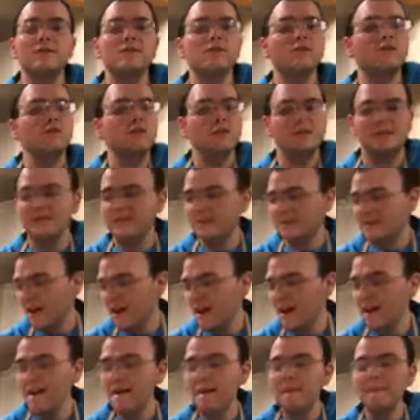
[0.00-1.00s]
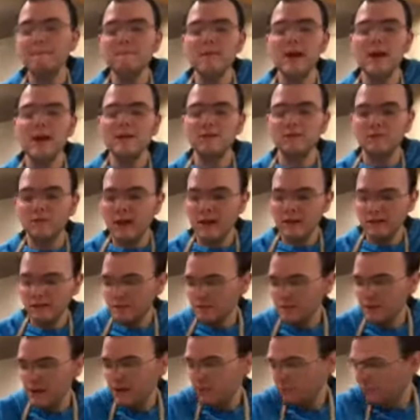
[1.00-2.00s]
do the same base
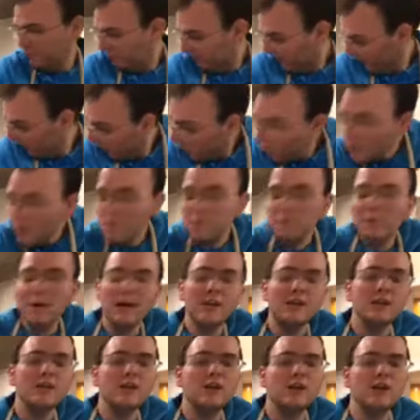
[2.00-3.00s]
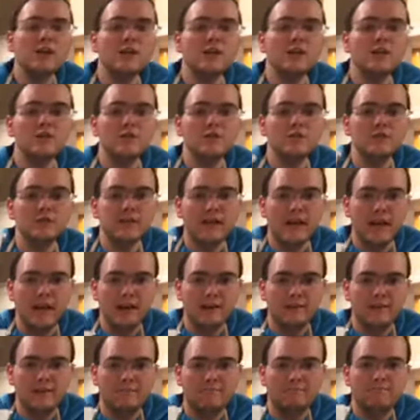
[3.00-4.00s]
recipe, but you're gonna use
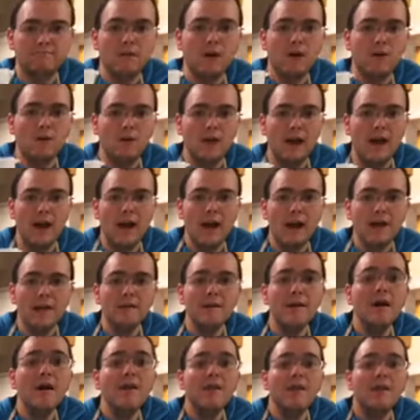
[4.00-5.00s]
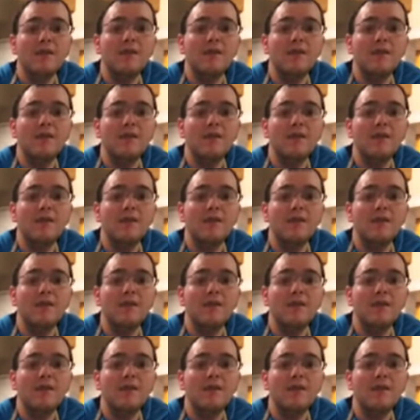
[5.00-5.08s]
this, okay?